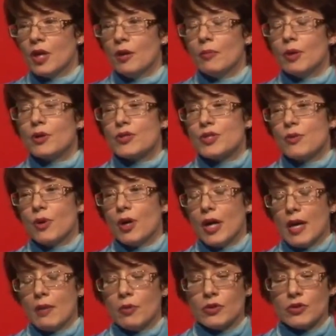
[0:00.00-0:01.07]
because you are
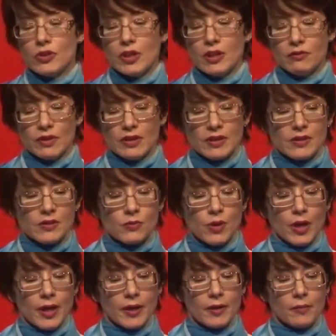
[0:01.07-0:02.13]
able to live in this
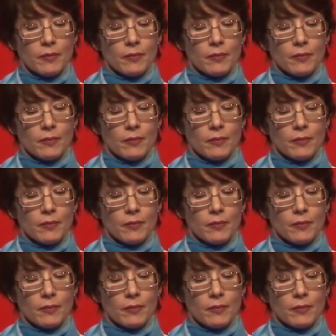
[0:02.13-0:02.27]
way.